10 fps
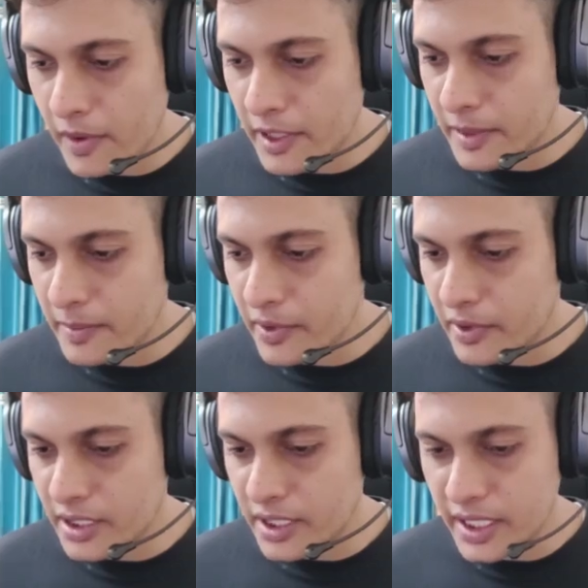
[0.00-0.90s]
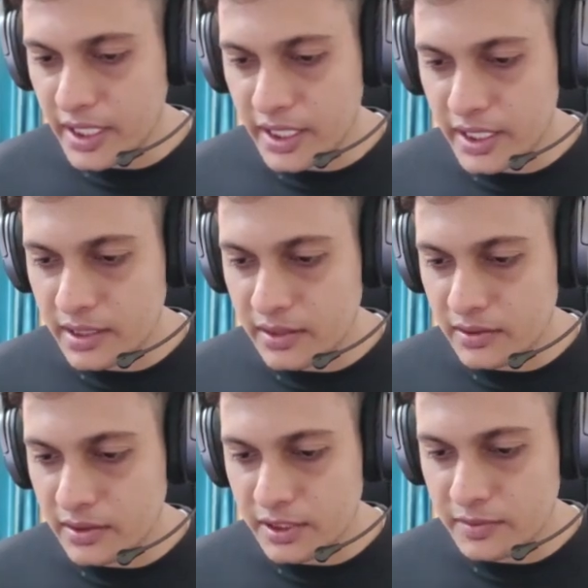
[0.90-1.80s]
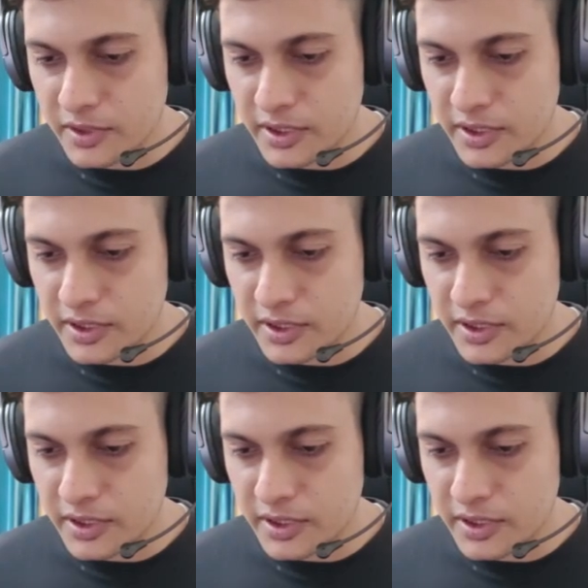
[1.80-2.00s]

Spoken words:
Okay, product ID equals to this,